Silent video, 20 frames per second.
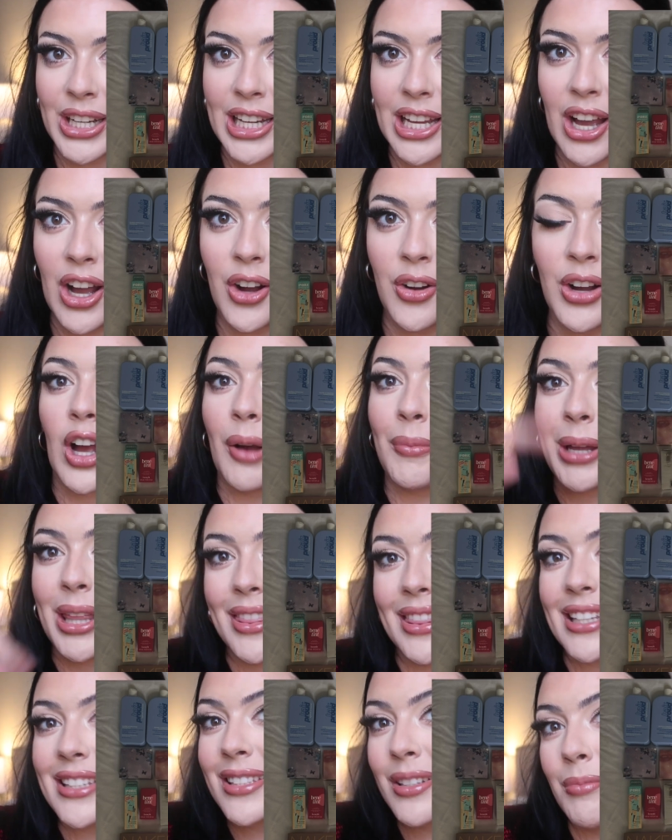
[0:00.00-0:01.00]
video.
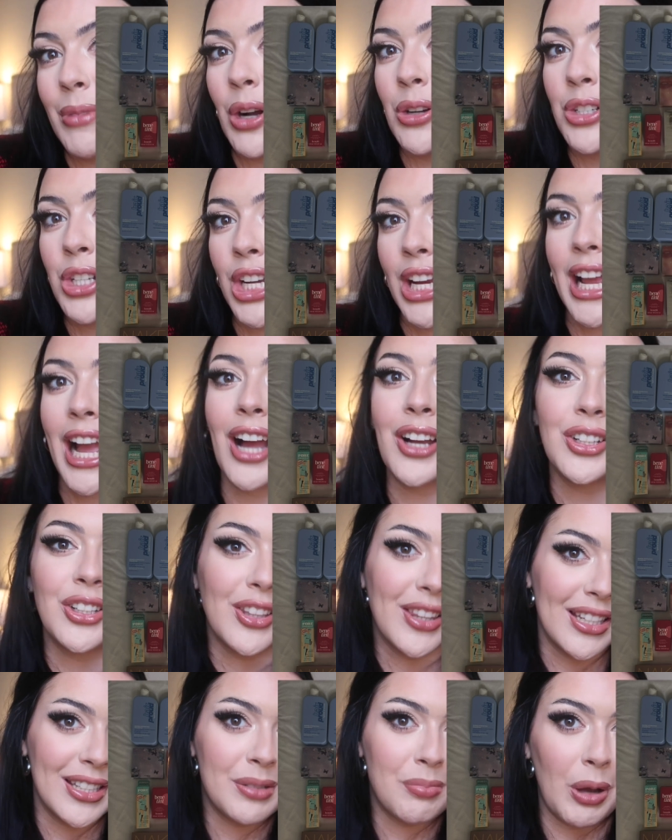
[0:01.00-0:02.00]
Comment this emoji
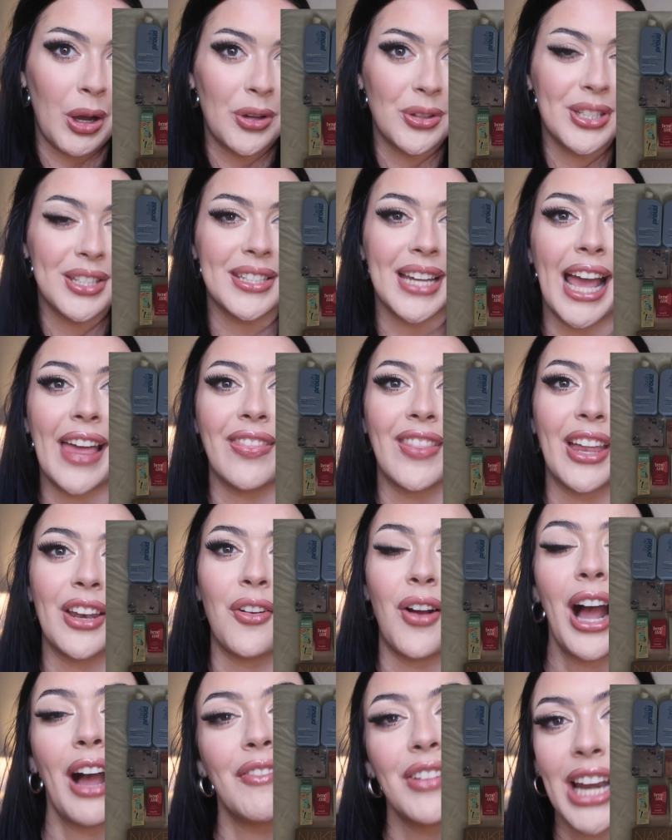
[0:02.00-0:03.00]
under this post and then
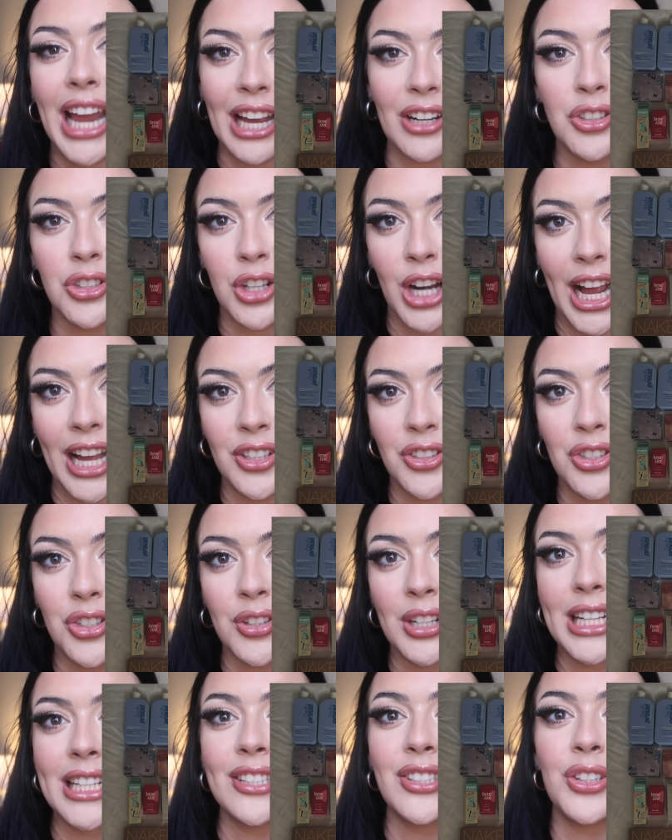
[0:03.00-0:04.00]
you'll have an extra
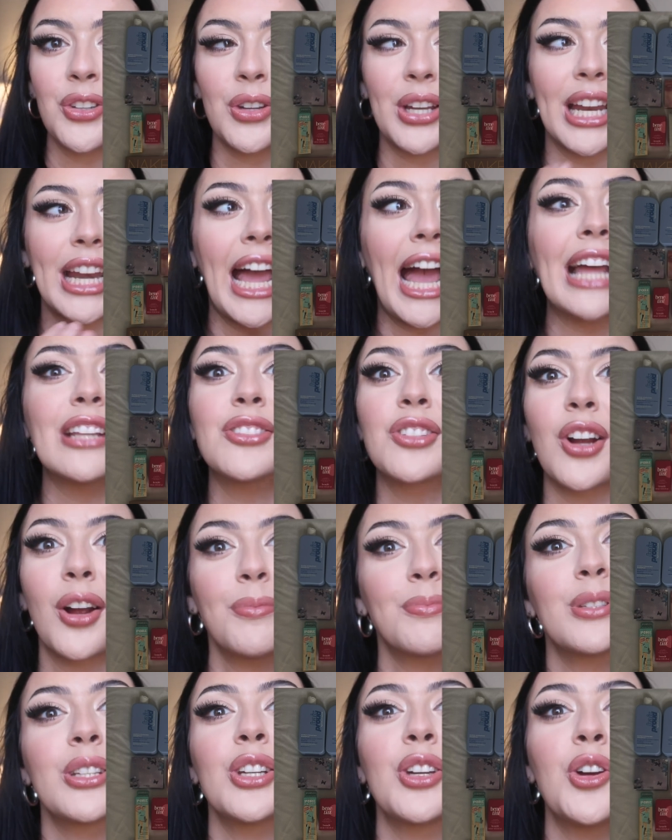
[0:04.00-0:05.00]
entry. So you can enter
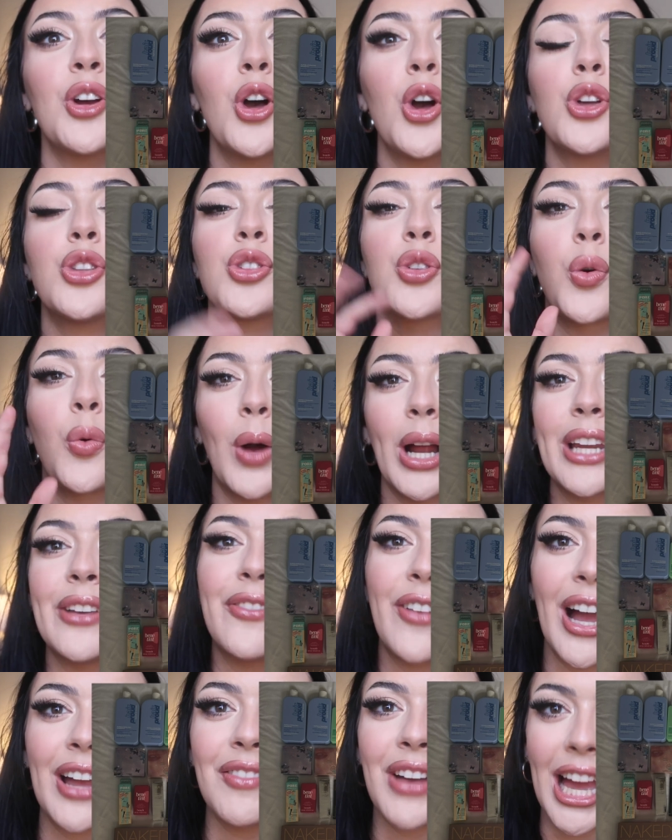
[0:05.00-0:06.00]
up to
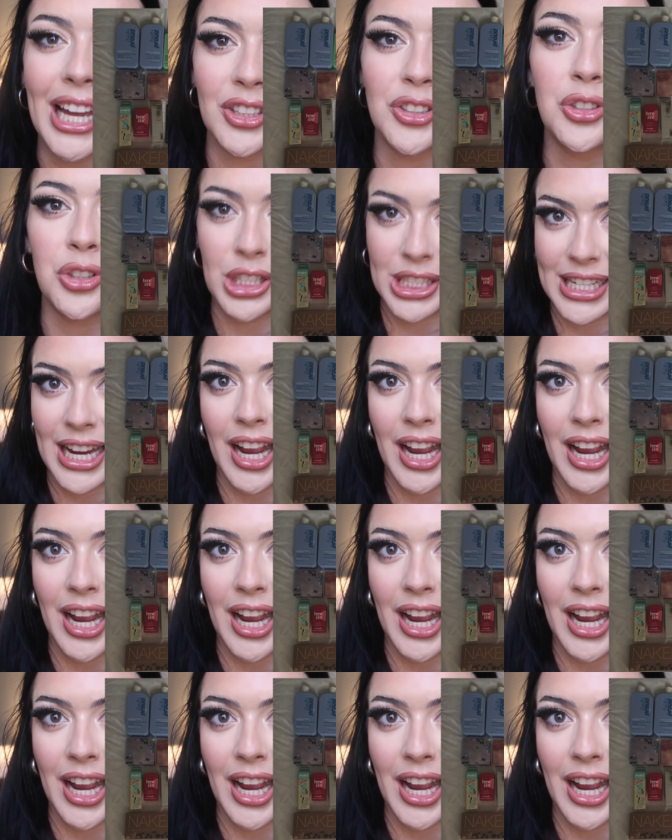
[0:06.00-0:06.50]
25 extra